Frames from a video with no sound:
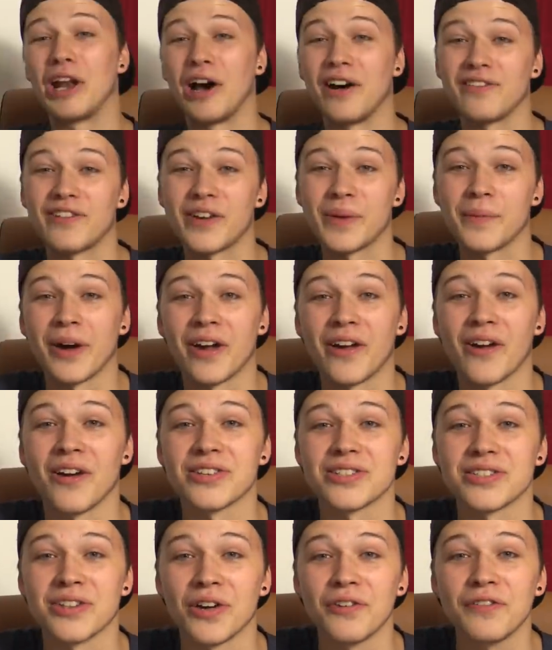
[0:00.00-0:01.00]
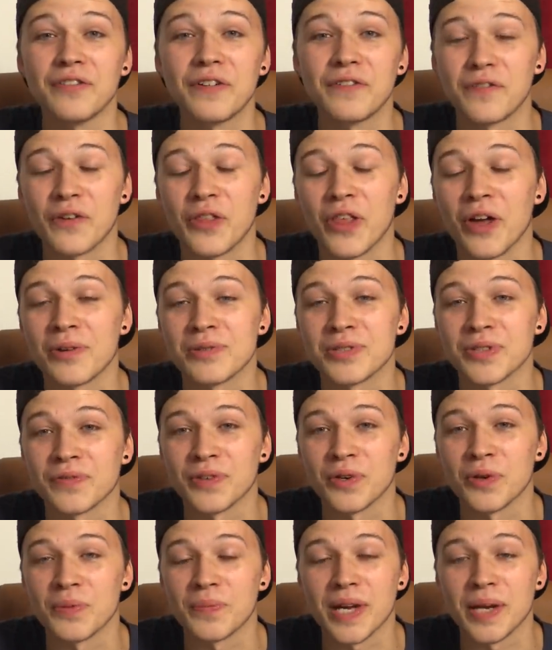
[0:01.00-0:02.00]
laughing my ass off for those of
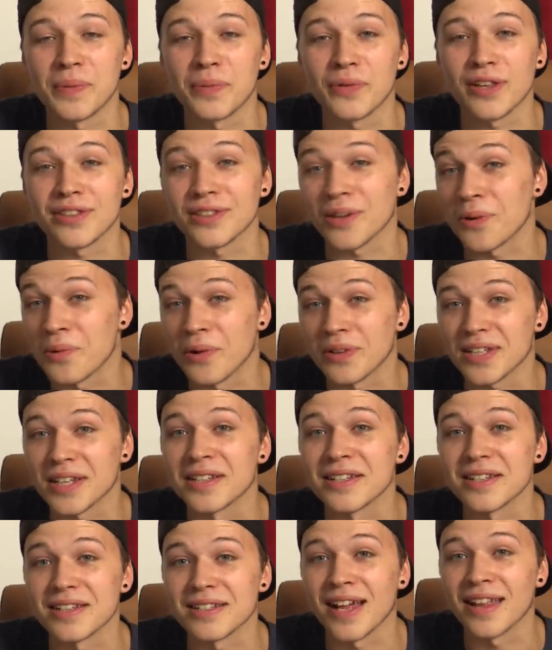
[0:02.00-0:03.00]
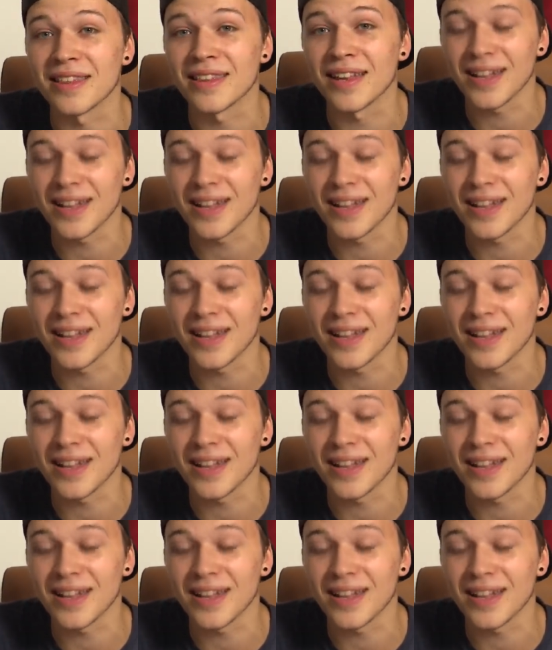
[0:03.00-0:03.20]
you people that do not understand